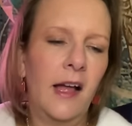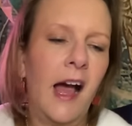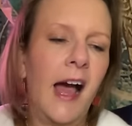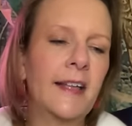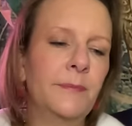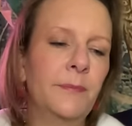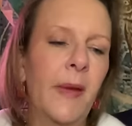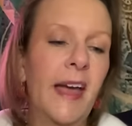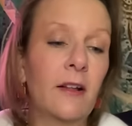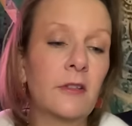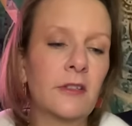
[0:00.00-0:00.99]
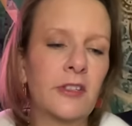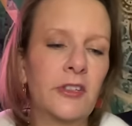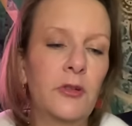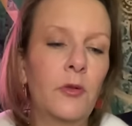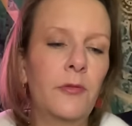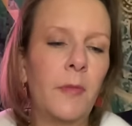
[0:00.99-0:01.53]
I mailed
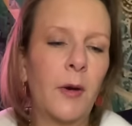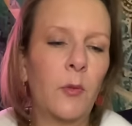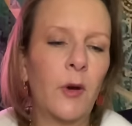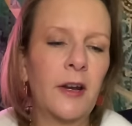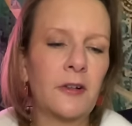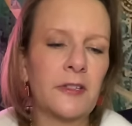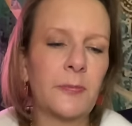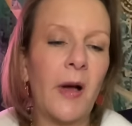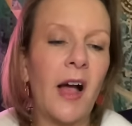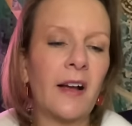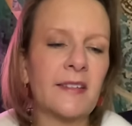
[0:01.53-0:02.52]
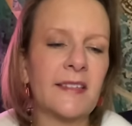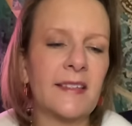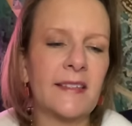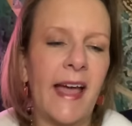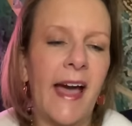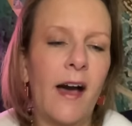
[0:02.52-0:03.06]
two of my winners'
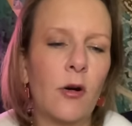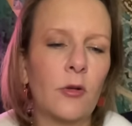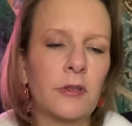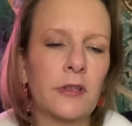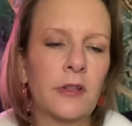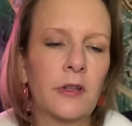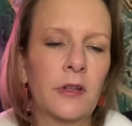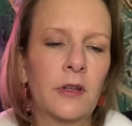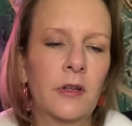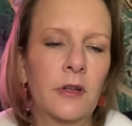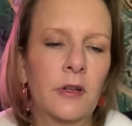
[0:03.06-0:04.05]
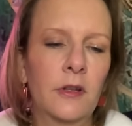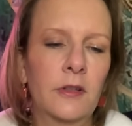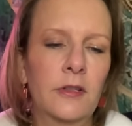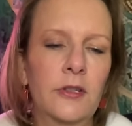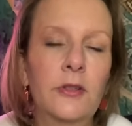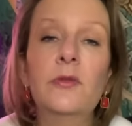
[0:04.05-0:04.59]
boxes out
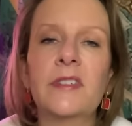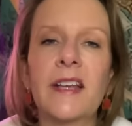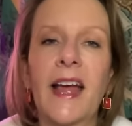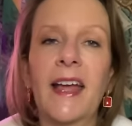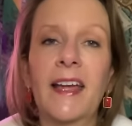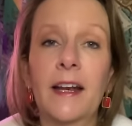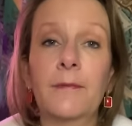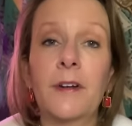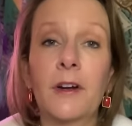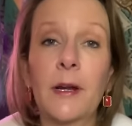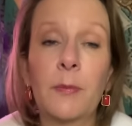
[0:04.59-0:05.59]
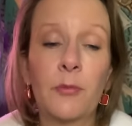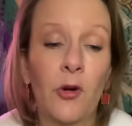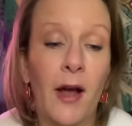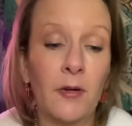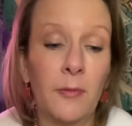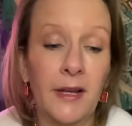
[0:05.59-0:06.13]
Tuesday, and I'm very
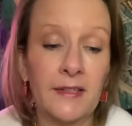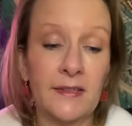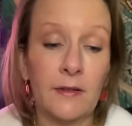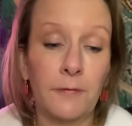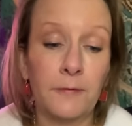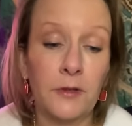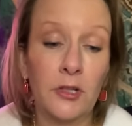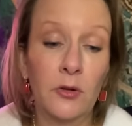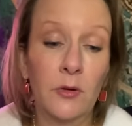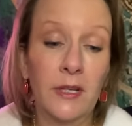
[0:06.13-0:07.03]
proud of myself for doing